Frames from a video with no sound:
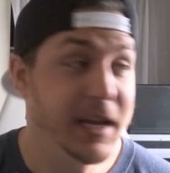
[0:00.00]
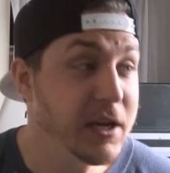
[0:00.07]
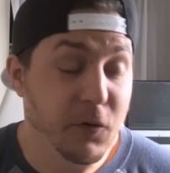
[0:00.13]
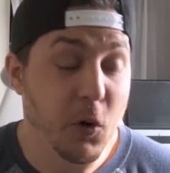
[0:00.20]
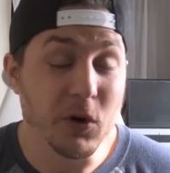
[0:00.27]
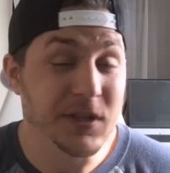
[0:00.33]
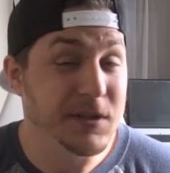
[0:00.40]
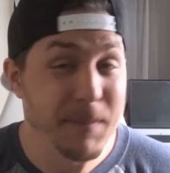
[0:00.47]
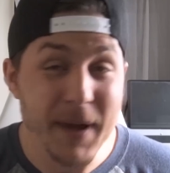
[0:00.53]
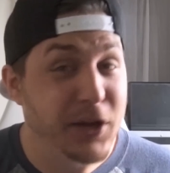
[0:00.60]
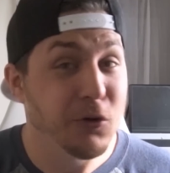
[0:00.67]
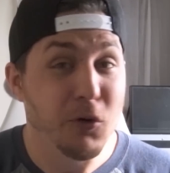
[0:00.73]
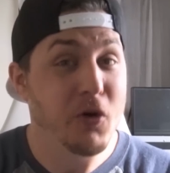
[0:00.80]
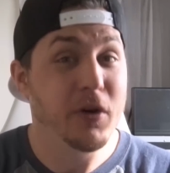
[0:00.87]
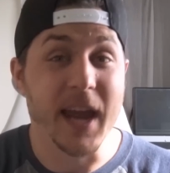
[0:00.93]
And of course,
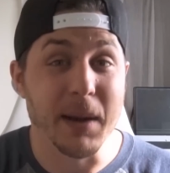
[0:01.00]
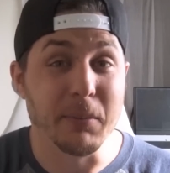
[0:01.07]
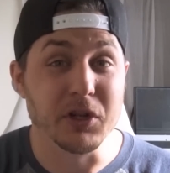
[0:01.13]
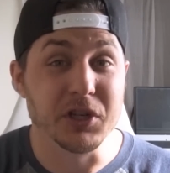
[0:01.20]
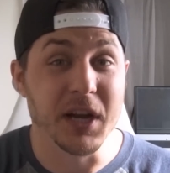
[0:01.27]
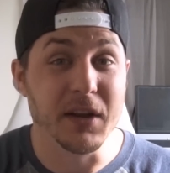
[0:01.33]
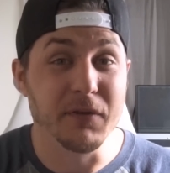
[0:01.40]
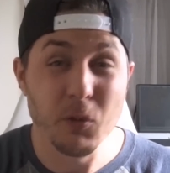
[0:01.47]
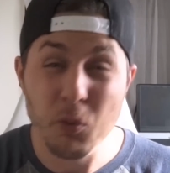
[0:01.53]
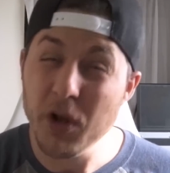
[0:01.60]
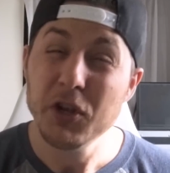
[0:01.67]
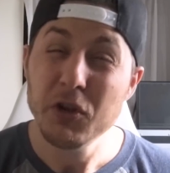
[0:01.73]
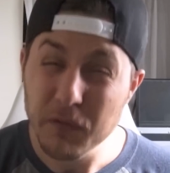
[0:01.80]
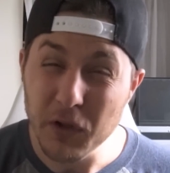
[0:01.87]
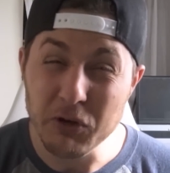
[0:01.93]
make your own camera shake from
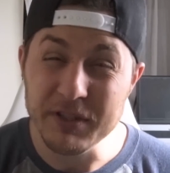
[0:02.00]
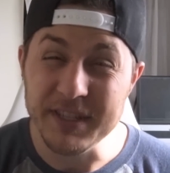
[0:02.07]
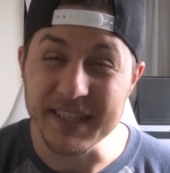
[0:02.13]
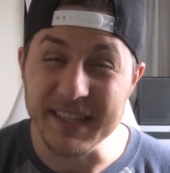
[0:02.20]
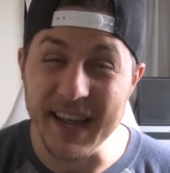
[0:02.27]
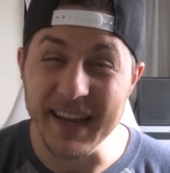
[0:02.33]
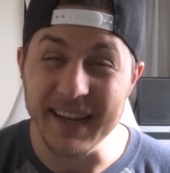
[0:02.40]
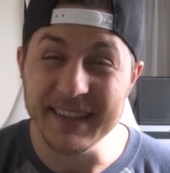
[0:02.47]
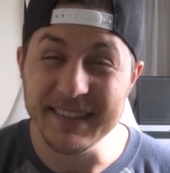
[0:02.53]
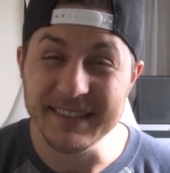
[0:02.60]
what you've learned today.